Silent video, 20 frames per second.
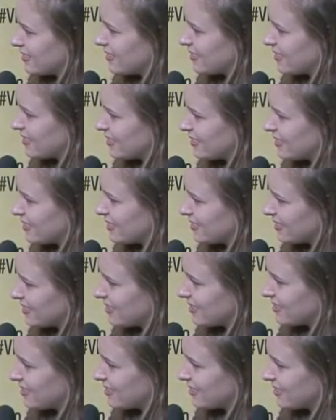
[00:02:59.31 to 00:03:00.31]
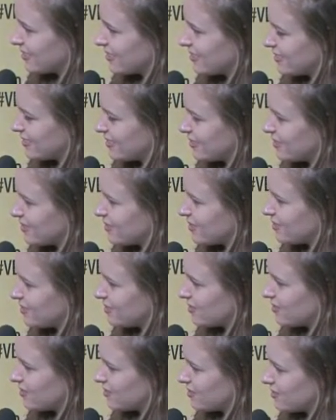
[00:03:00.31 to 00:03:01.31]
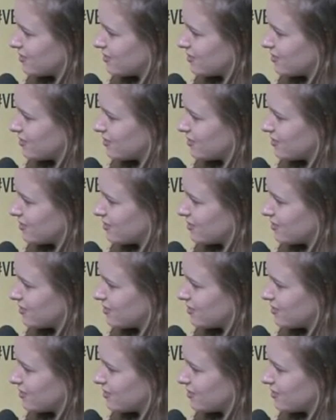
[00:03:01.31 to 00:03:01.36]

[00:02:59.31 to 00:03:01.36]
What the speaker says: The person shown says nothing.